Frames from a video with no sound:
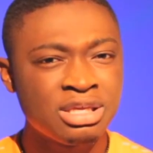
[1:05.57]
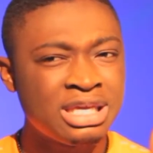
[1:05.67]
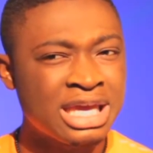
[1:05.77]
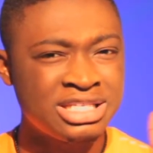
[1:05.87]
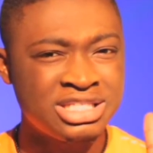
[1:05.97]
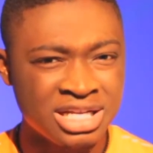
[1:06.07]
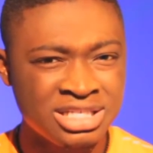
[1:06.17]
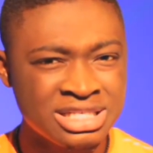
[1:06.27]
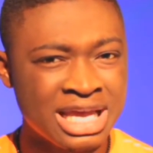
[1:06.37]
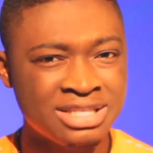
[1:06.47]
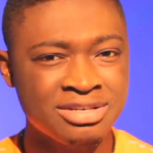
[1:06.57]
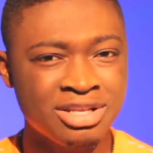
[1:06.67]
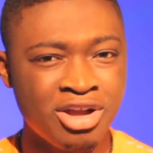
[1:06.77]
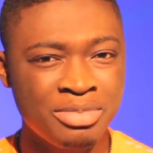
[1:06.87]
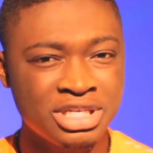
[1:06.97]
Can judges enter in the
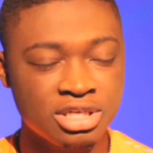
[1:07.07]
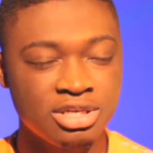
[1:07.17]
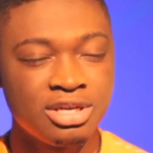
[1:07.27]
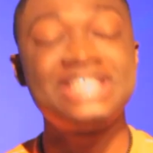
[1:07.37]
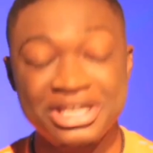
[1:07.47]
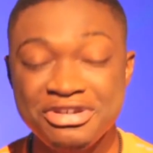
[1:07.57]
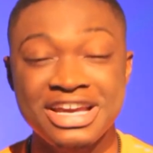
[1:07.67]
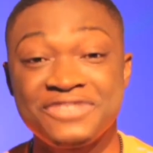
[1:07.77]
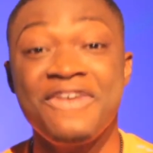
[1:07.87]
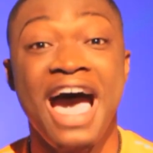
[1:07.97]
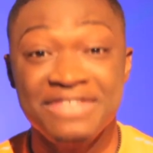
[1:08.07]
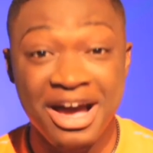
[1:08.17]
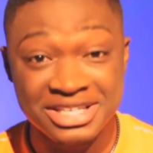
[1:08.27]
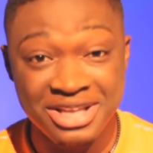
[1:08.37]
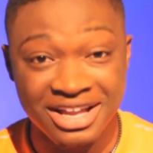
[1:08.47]
competition? No. Serious,
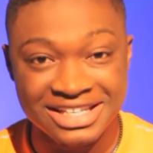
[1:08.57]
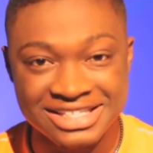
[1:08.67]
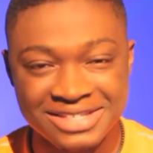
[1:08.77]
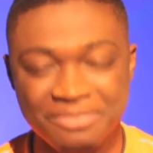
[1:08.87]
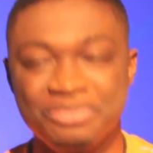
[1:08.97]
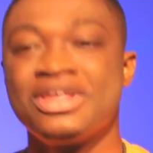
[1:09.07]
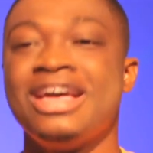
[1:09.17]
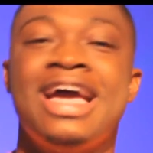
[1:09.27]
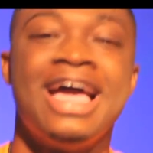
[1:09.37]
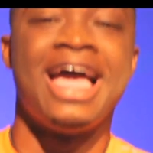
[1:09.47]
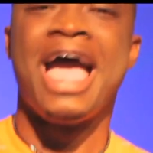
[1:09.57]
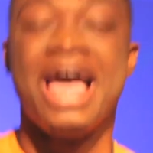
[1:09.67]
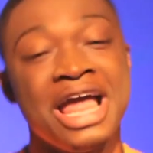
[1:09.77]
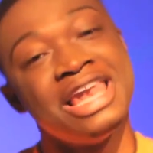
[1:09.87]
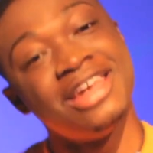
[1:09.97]

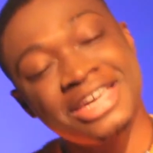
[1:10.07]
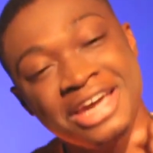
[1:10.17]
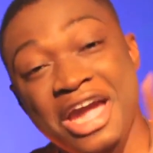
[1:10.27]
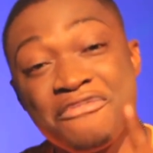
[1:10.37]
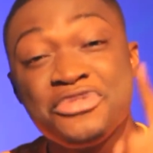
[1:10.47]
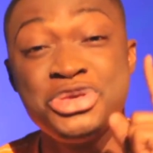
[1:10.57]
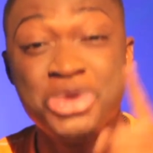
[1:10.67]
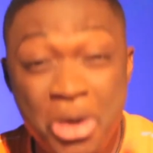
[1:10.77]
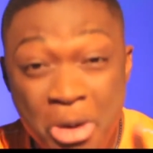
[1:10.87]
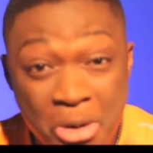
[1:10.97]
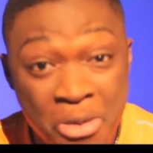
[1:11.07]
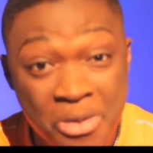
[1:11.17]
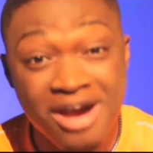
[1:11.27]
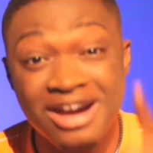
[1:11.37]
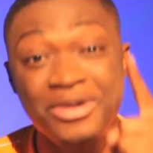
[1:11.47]
$5,000. Look here, if you
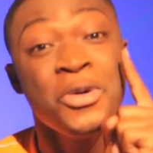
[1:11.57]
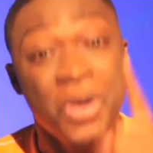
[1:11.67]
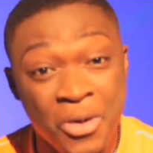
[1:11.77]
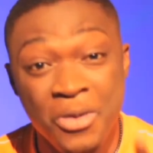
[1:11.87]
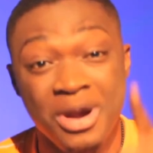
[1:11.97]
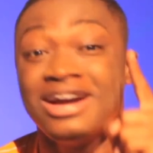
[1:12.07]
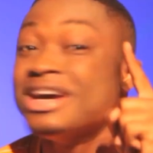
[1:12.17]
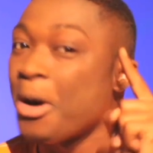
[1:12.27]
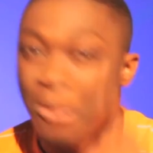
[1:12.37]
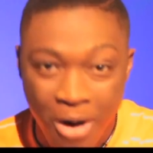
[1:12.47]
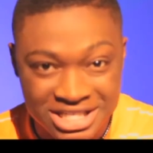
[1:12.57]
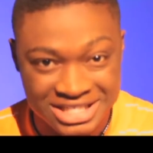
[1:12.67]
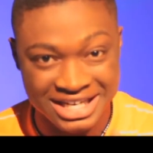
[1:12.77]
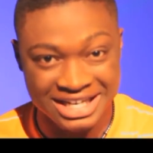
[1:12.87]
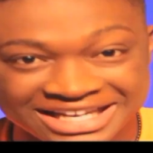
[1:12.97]
who are
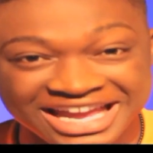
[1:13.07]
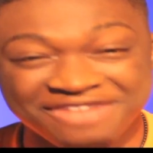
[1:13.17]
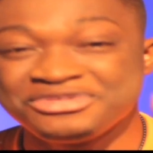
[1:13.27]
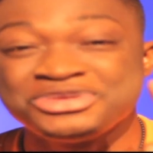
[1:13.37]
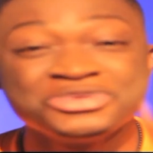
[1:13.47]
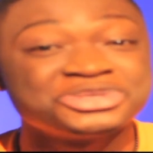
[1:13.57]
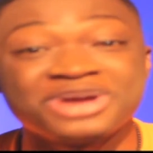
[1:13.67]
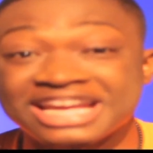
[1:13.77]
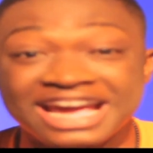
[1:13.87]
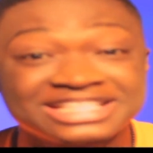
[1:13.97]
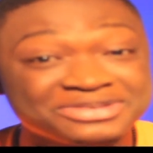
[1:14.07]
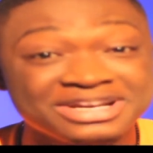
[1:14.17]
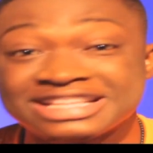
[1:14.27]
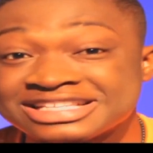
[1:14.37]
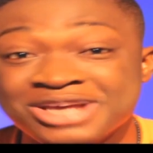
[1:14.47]
watching, if you do not enter
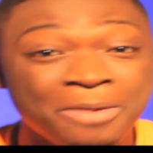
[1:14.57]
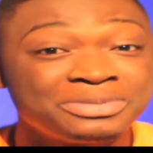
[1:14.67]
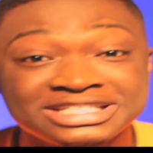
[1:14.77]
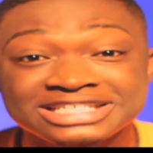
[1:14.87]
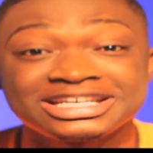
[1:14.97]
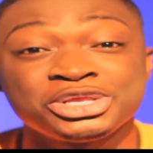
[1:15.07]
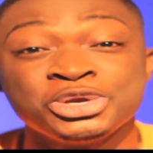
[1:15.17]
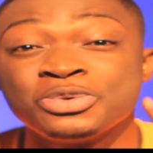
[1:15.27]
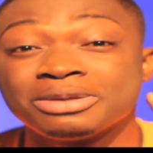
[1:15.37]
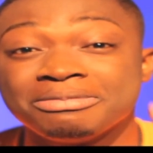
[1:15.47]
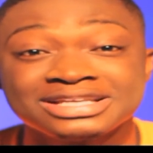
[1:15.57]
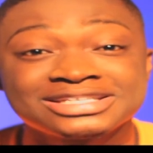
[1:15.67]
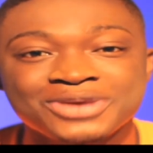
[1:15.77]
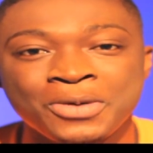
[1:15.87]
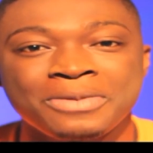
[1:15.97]
in this competition, you will miss
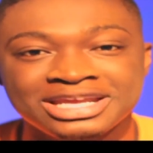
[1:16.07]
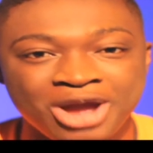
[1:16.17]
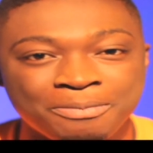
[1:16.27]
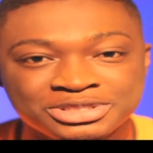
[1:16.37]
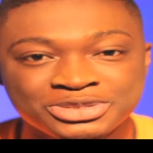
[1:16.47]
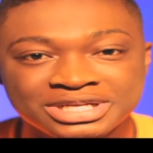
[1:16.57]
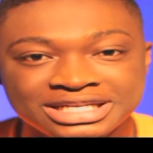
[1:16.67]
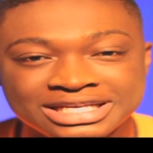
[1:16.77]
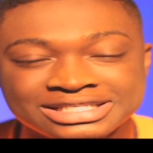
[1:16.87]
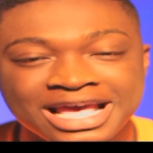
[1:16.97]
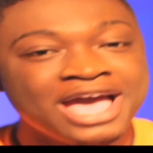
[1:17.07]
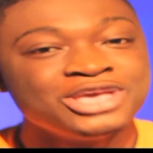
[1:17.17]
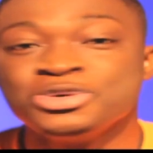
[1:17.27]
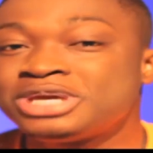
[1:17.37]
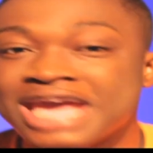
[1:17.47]
so many opportunities.
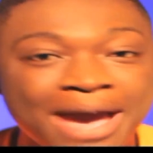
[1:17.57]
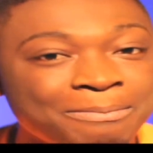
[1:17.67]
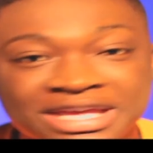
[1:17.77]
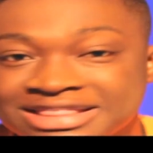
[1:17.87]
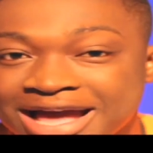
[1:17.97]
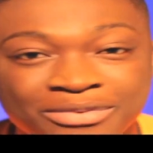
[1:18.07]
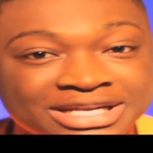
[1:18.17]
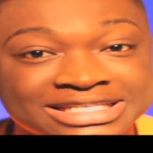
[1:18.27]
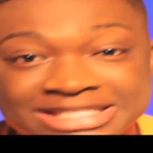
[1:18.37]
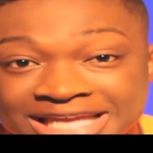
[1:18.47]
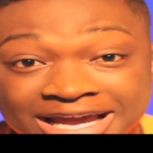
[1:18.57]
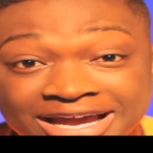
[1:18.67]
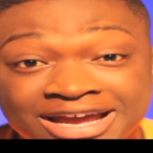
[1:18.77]
You can't beat that with a stick.